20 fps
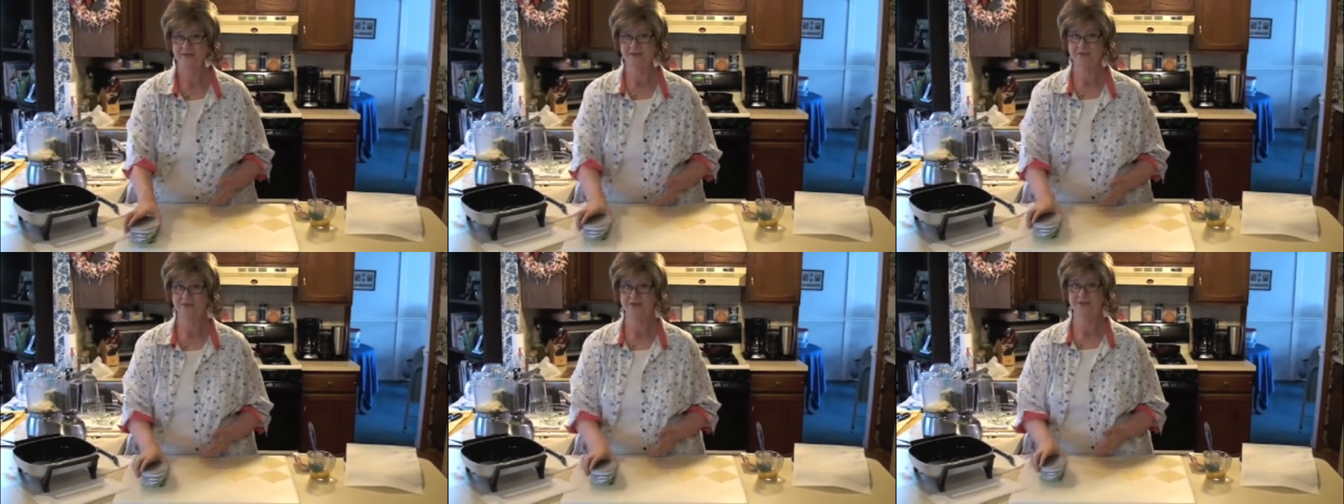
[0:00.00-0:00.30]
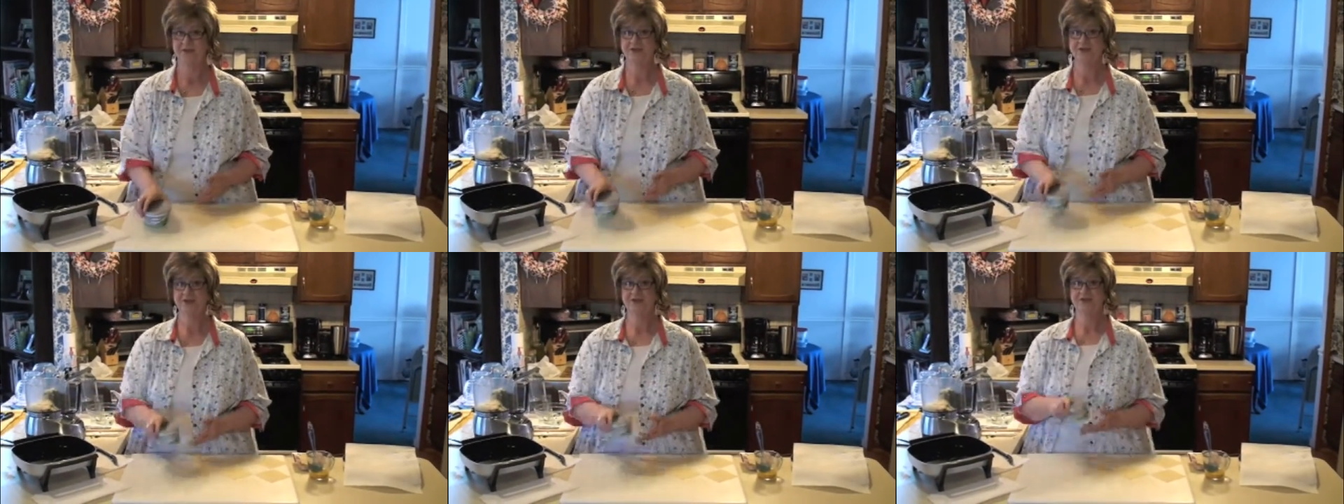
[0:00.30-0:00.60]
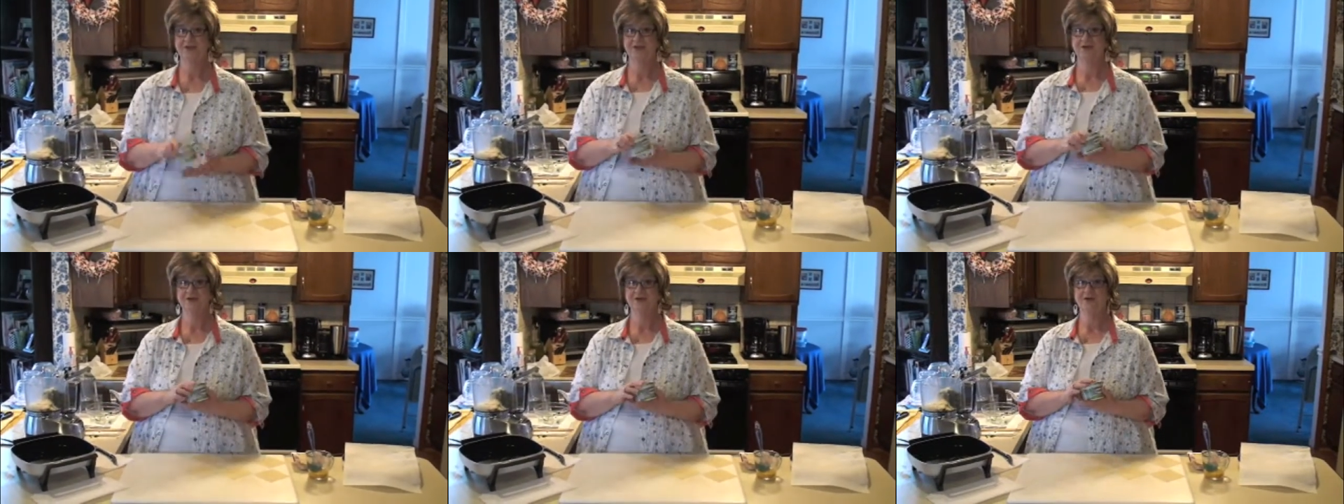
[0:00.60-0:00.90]
our
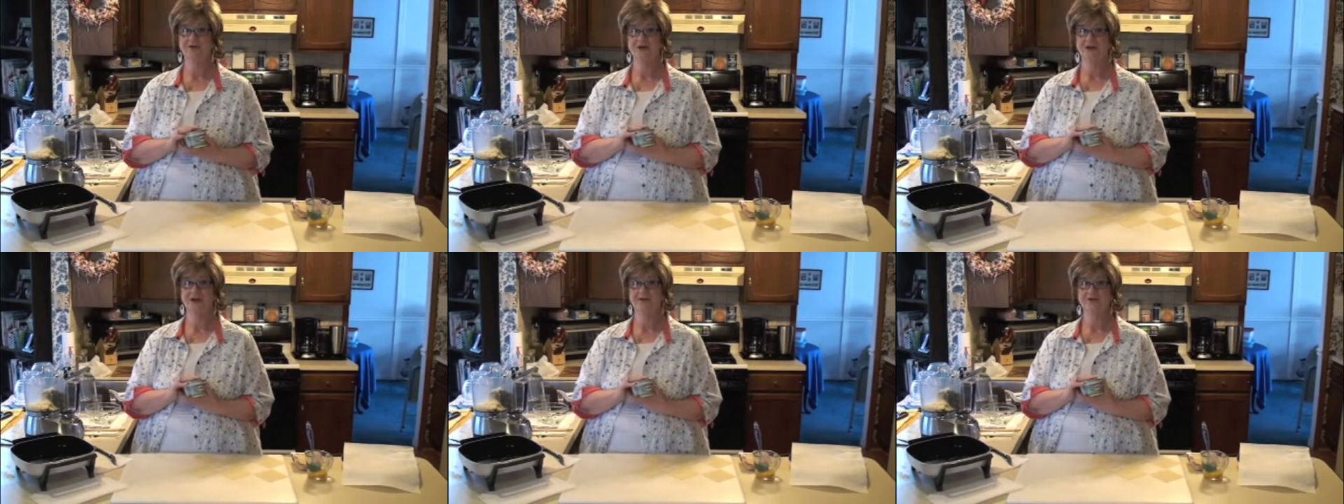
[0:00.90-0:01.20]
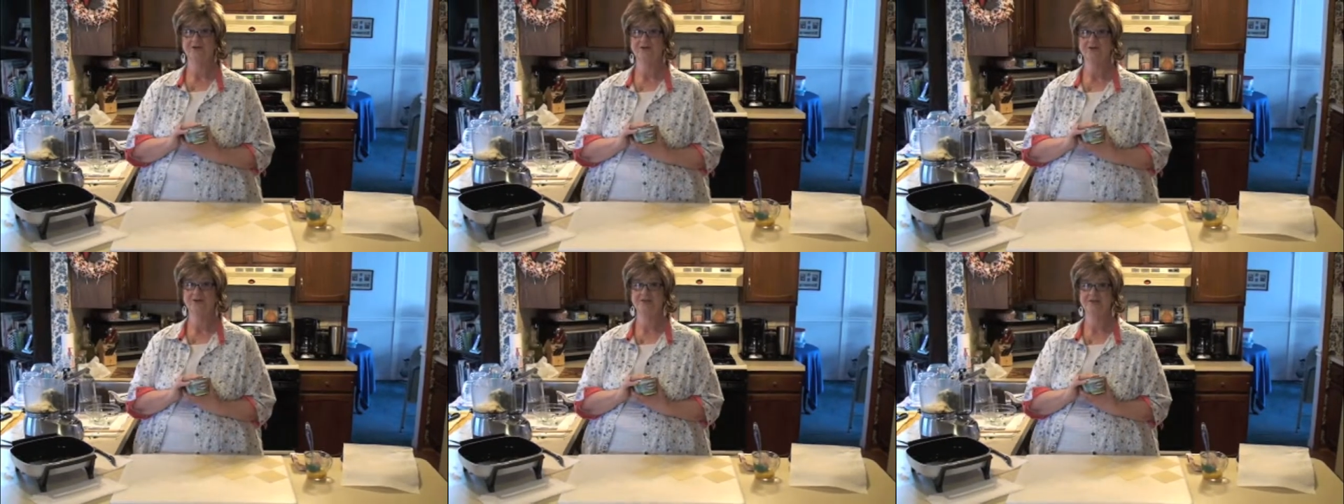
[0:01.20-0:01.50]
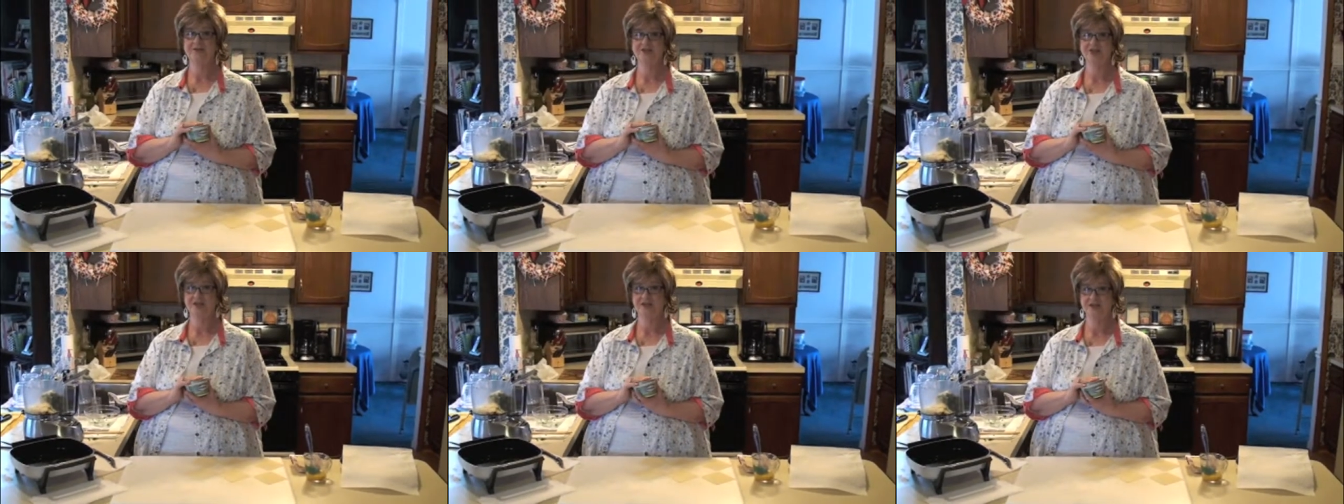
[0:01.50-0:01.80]
Philadelphia Kraft
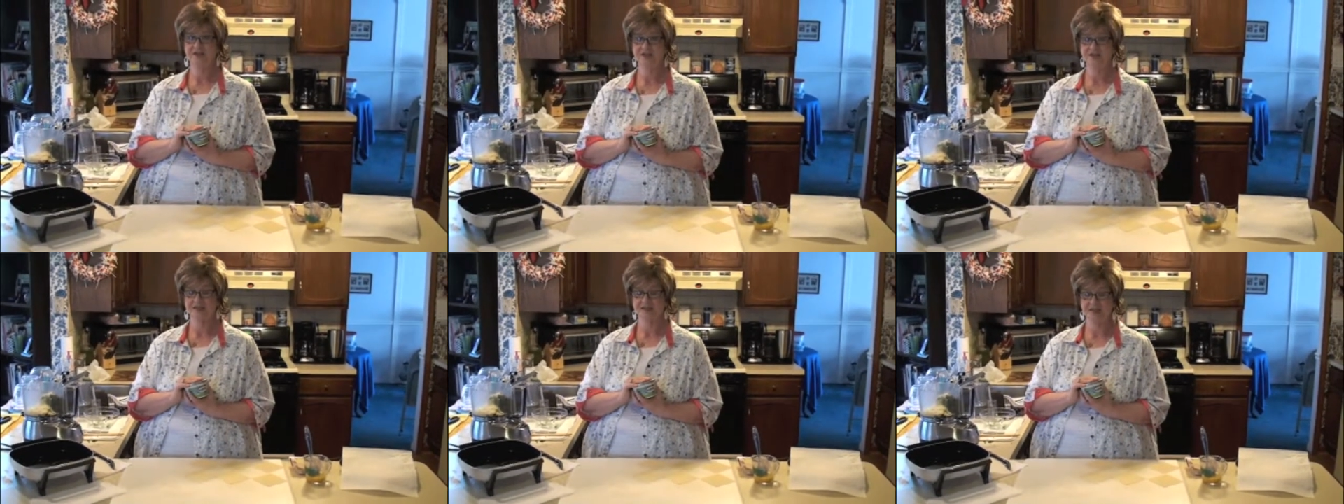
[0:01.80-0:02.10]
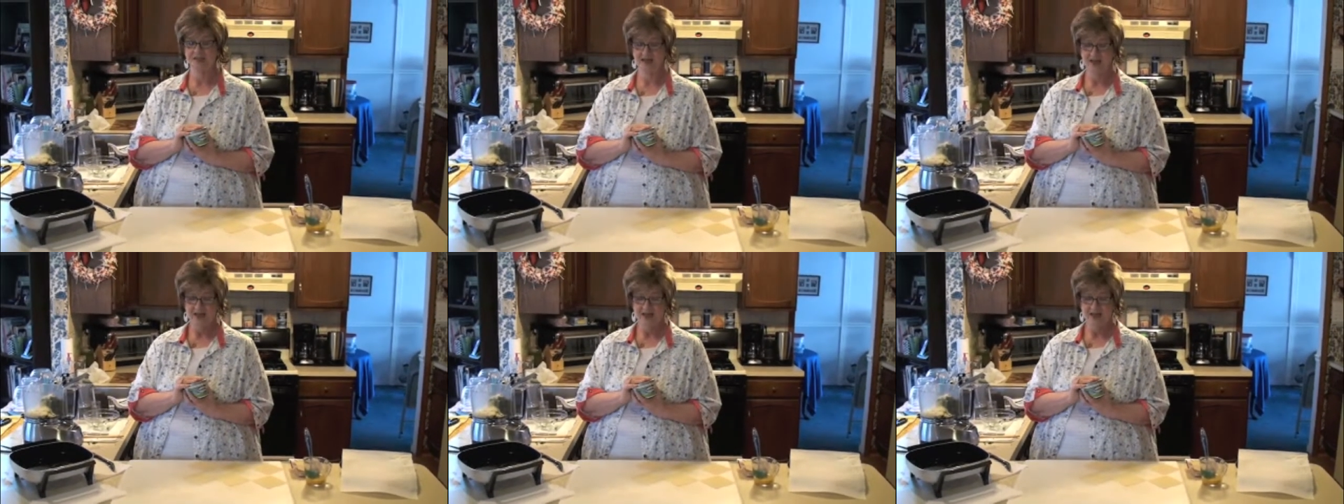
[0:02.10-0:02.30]
cheese.